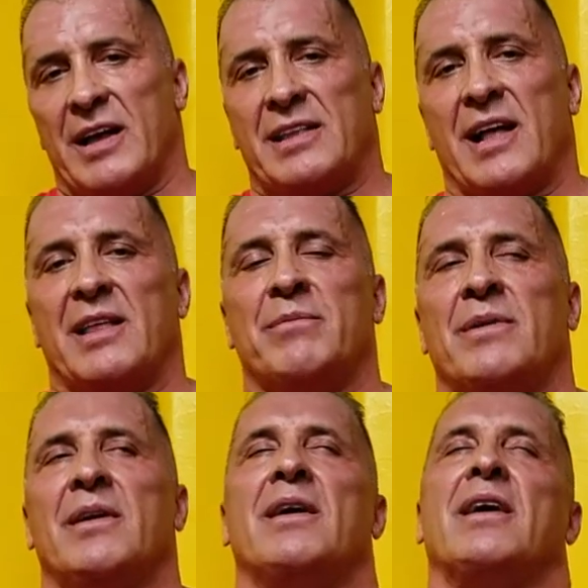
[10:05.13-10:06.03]
I tell
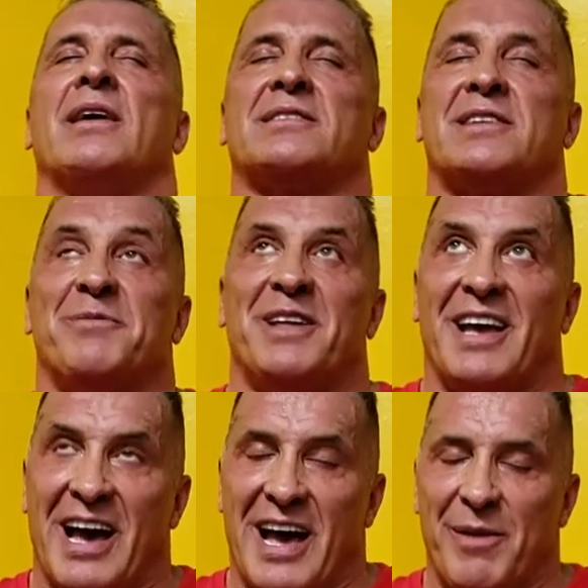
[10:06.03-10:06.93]
them
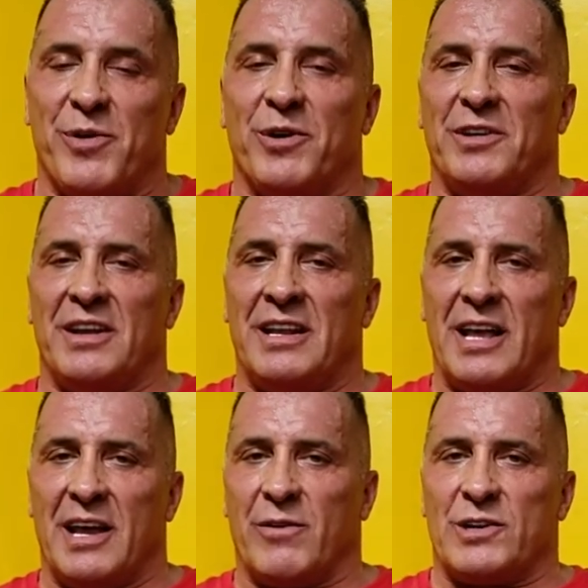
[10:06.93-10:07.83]
extremely high protein intake,